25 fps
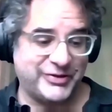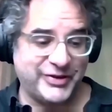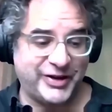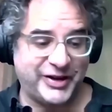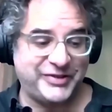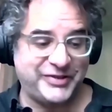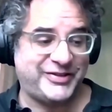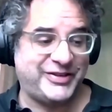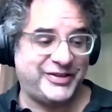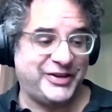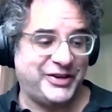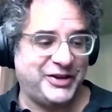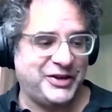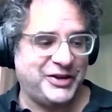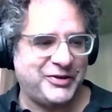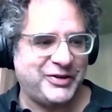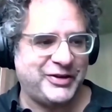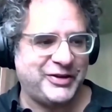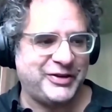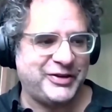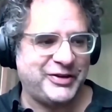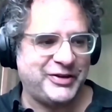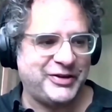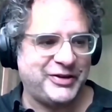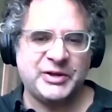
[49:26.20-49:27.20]
just nice to hear
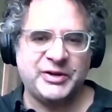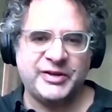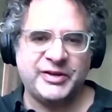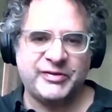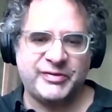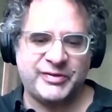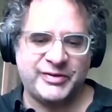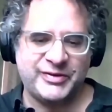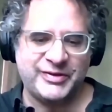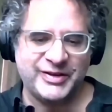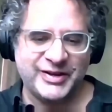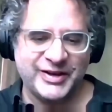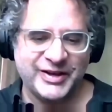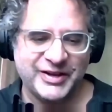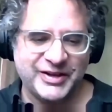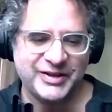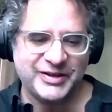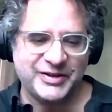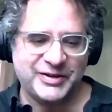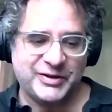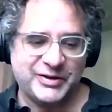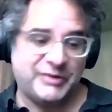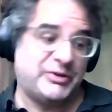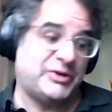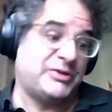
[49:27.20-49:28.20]
it. I mean, it,
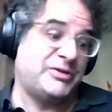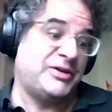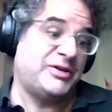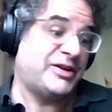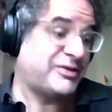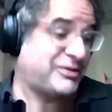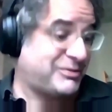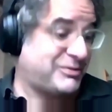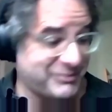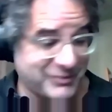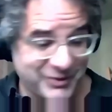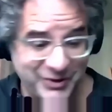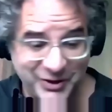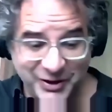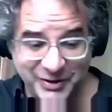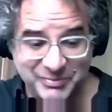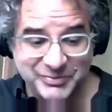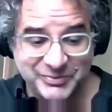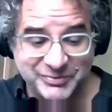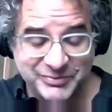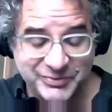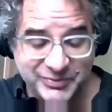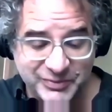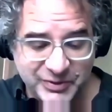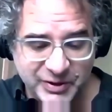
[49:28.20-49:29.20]
I mean, yeah,
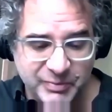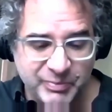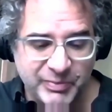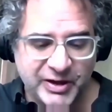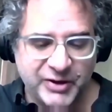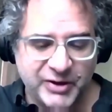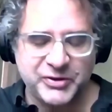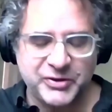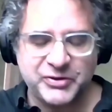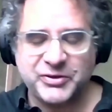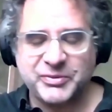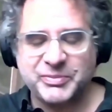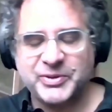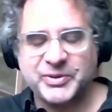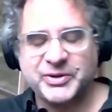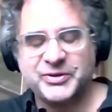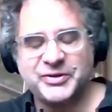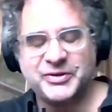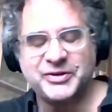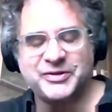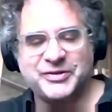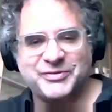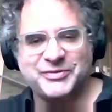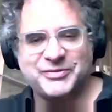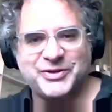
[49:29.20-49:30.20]
I'm embarrassed, but
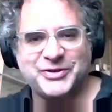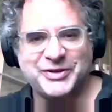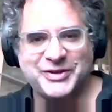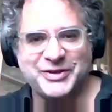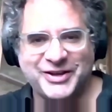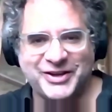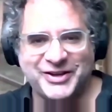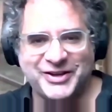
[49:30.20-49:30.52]
yeah, very